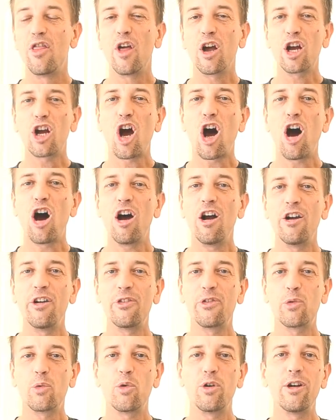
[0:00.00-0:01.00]
The
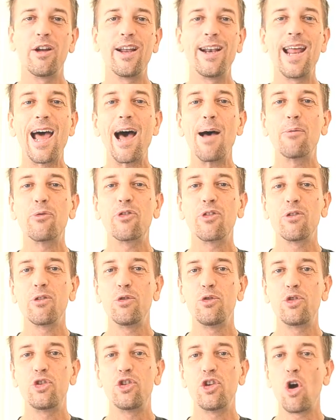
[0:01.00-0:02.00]
cards were an
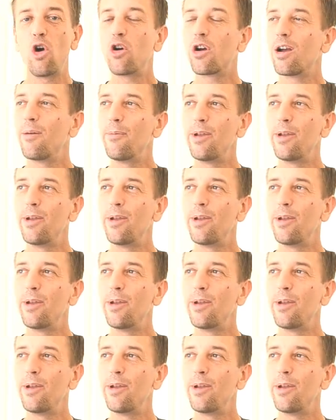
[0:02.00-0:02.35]
absolute joke.